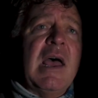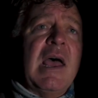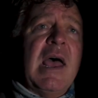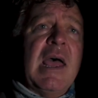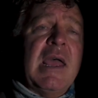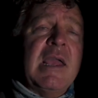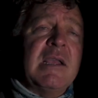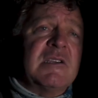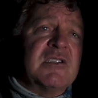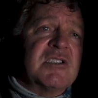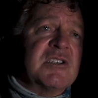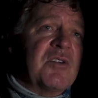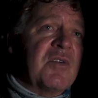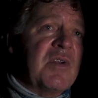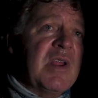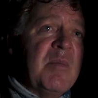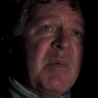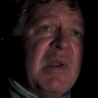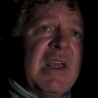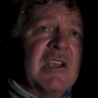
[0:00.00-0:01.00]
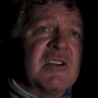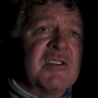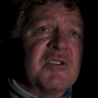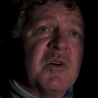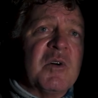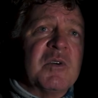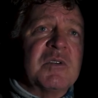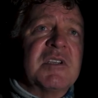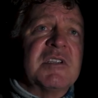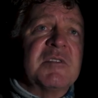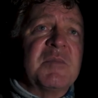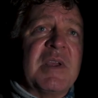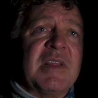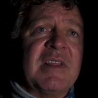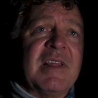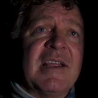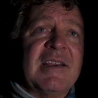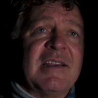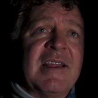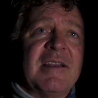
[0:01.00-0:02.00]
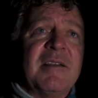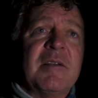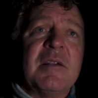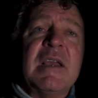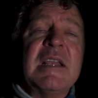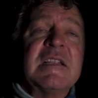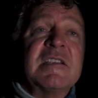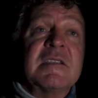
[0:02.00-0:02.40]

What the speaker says: extremely exhausted when they're done.